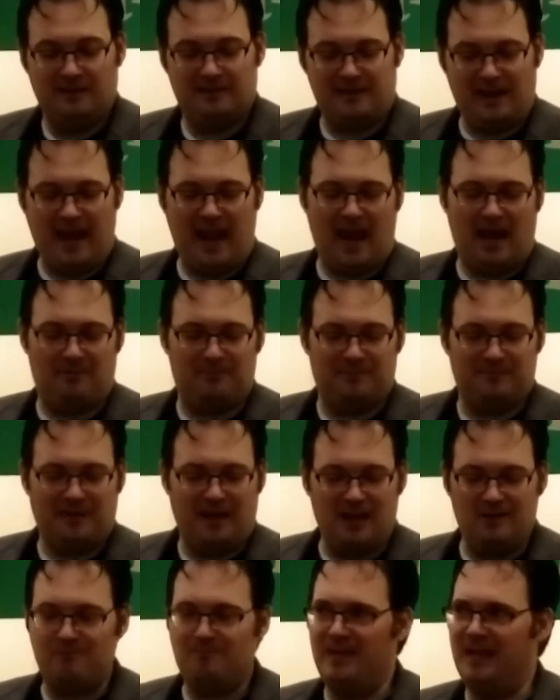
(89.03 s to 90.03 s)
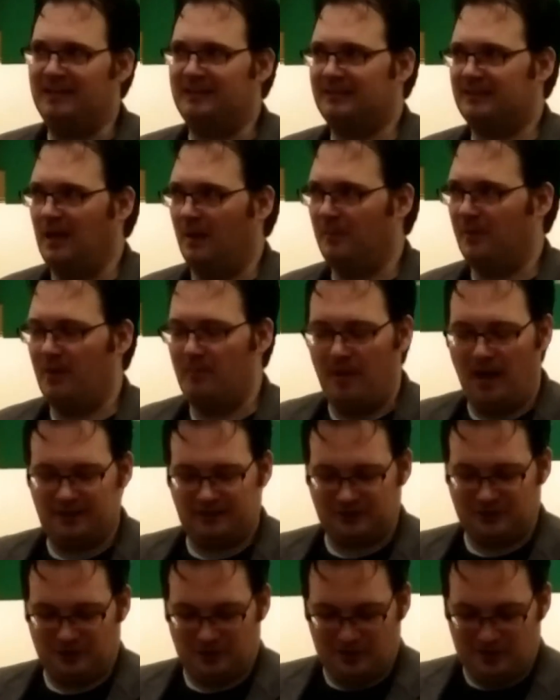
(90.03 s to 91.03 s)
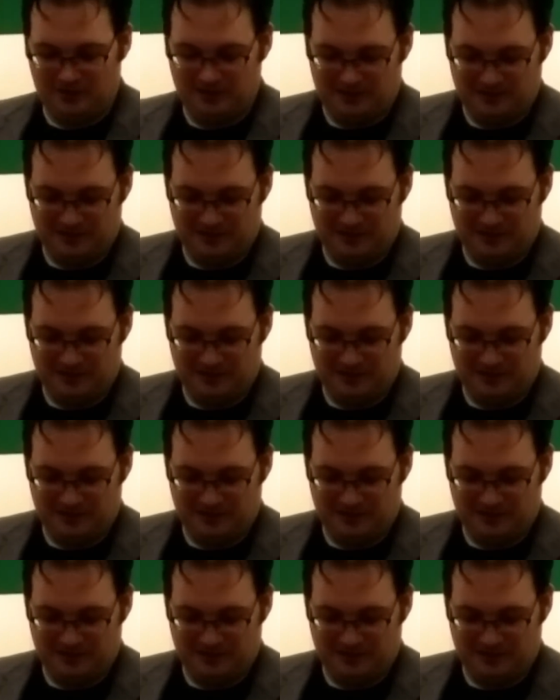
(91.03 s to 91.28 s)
Damn, he'd missed some of the mustard.